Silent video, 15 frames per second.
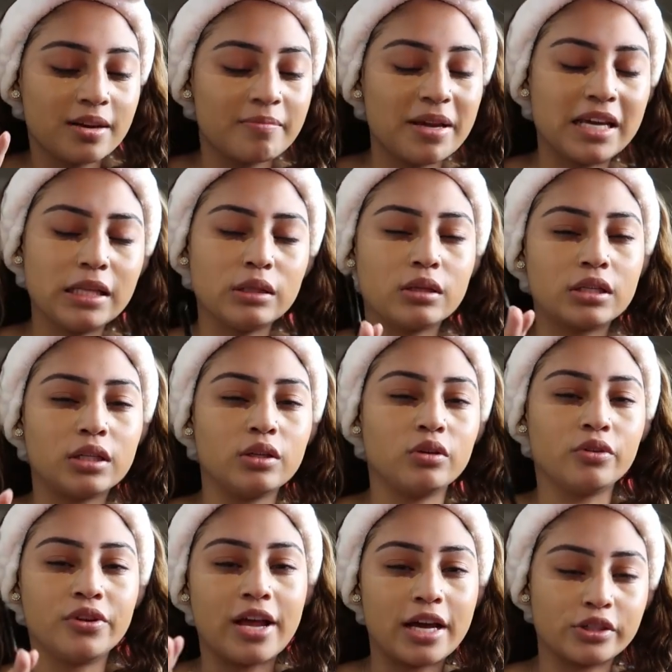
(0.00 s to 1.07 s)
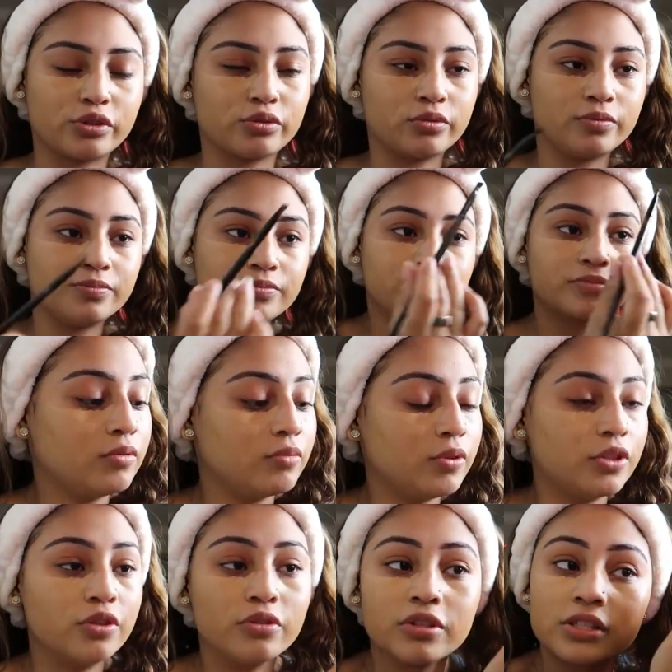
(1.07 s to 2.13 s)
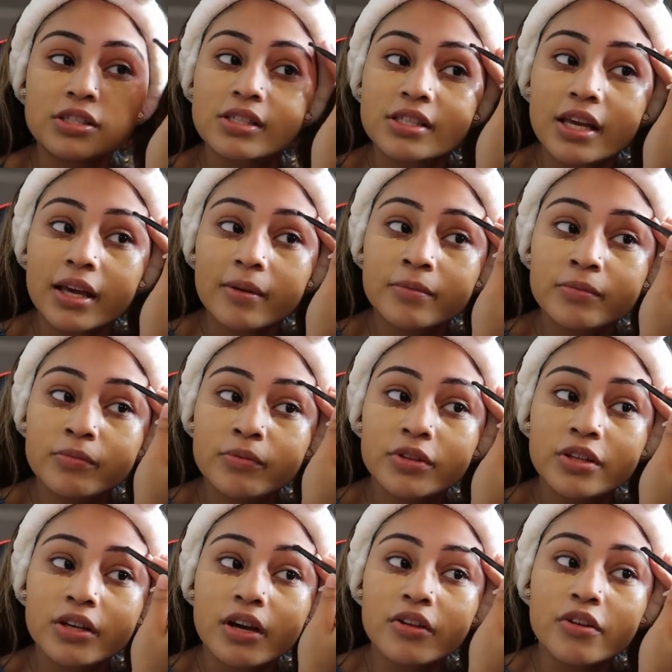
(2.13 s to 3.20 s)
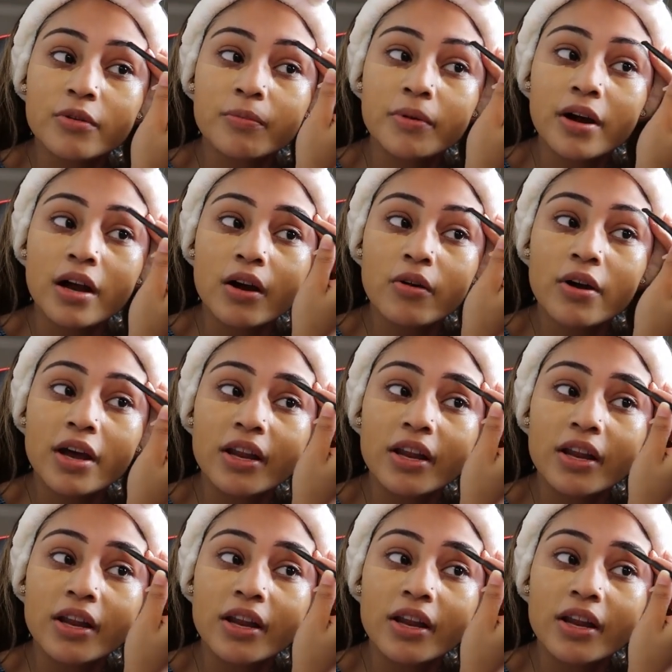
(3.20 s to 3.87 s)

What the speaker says: make it look a little natural. We do the same with the other brow.